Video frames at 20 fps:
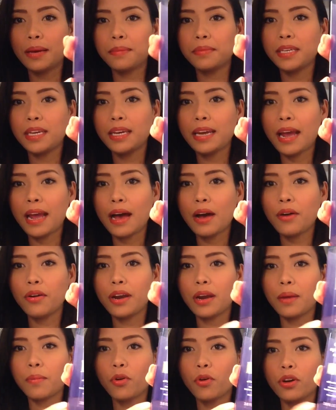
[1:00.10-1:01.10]
empty now,
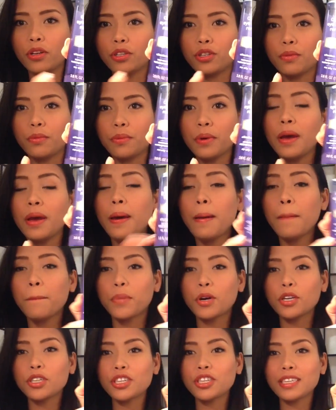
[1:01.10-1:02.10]
and I'm going to
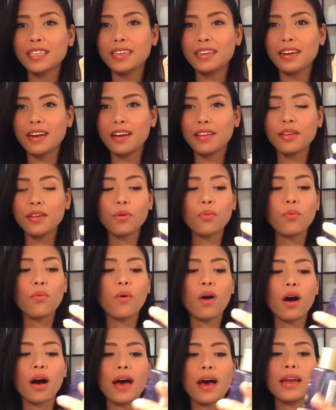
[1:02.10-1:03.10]
purchase another
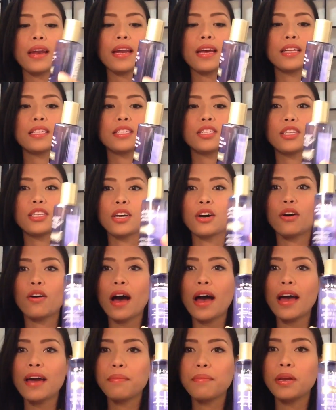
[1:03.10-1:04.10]
one. And so
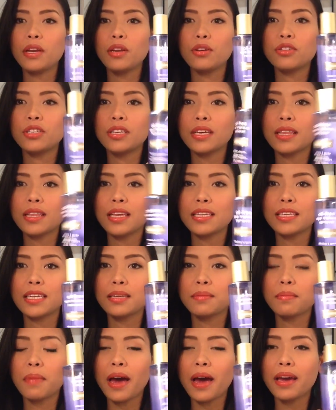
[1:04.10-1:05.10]
I have been using this
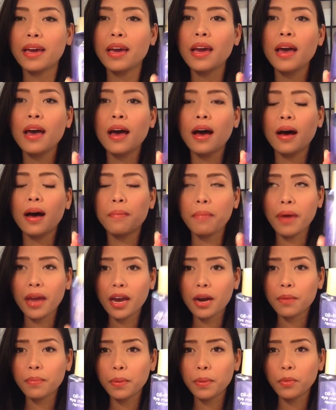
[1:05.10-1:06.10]
as my
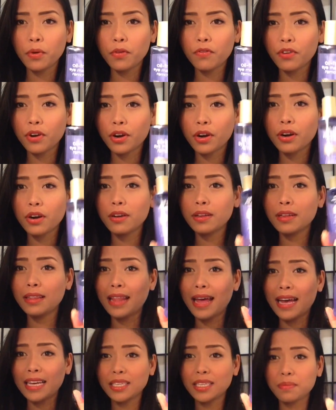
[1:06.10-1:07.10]
makeup remover
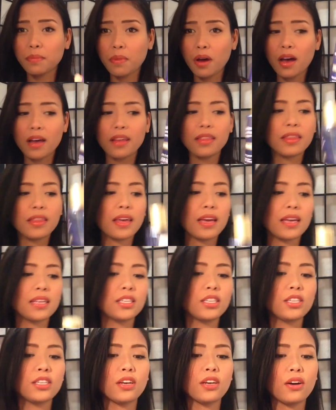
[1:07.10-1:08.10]
last month,
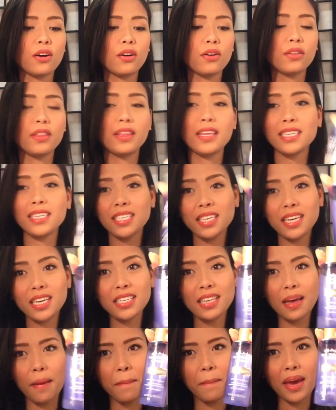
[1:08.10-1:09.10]
and so this
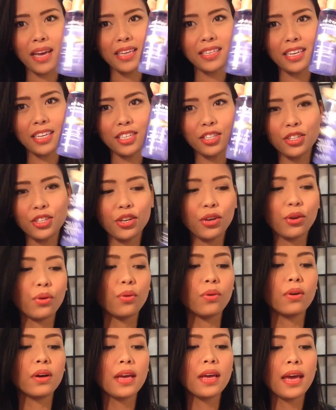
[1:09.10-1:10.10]
is amazing
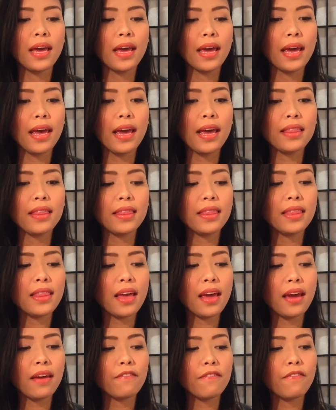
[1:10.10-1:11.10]
too. And
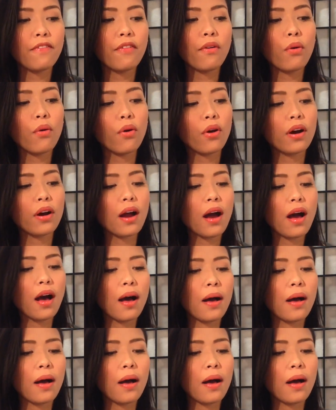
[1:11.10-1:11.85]
then for